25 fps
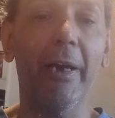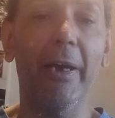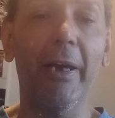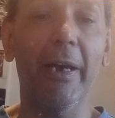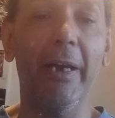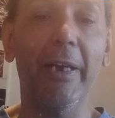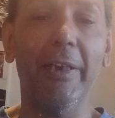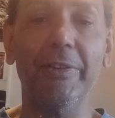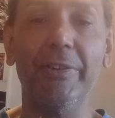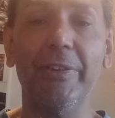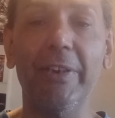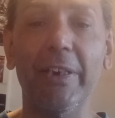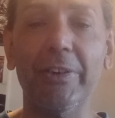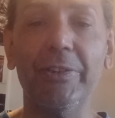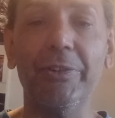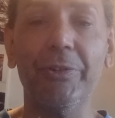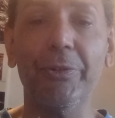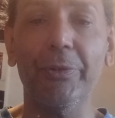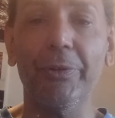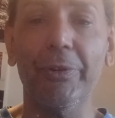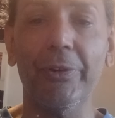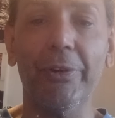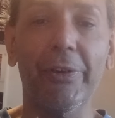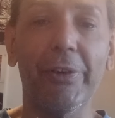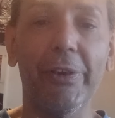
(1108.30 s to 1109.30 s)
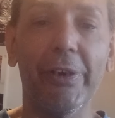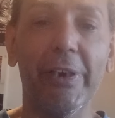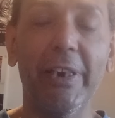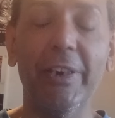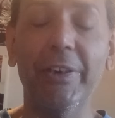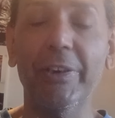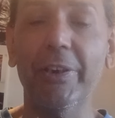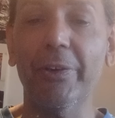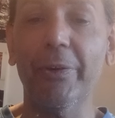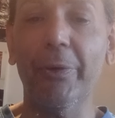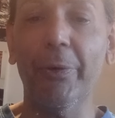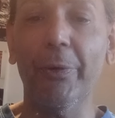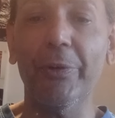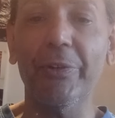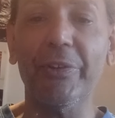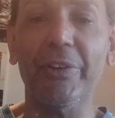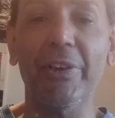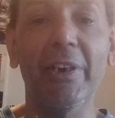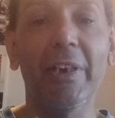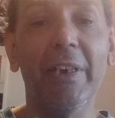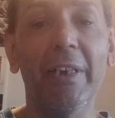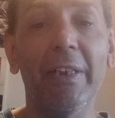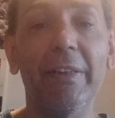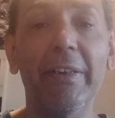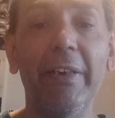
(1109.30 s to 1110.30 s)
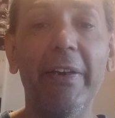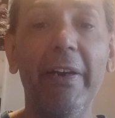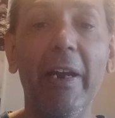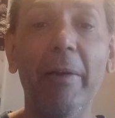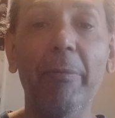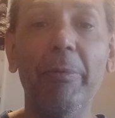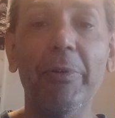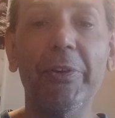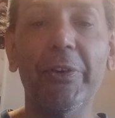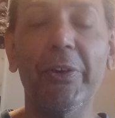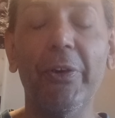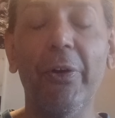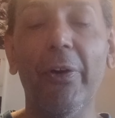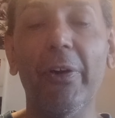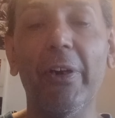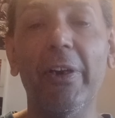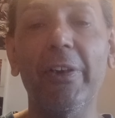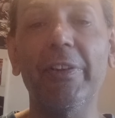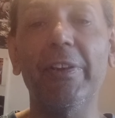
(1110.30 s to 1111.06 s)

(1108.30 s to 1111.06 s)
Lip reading: and sexual intercourse, they're able to conquer